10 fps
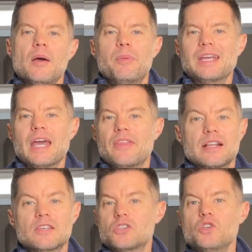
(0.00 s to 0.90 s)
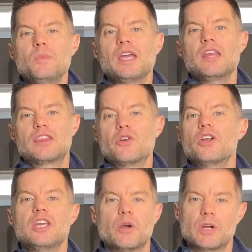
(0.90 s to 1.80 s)
But again, that's assuming a
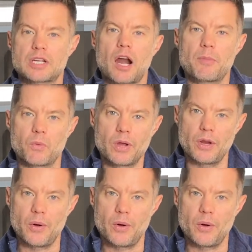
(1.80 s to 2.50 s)
30-year retirement window.